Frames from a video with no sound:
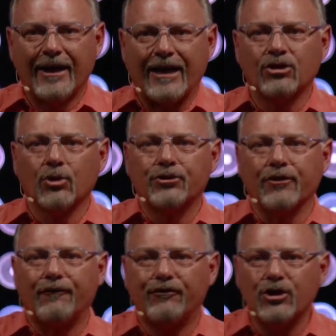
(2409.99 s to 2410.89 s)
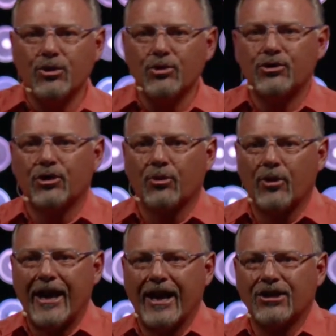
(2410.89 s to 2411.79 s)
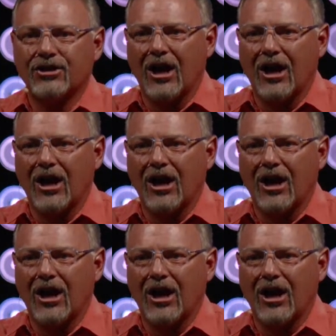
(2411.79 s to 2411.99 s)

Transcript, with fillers: and you'll diffuse the rage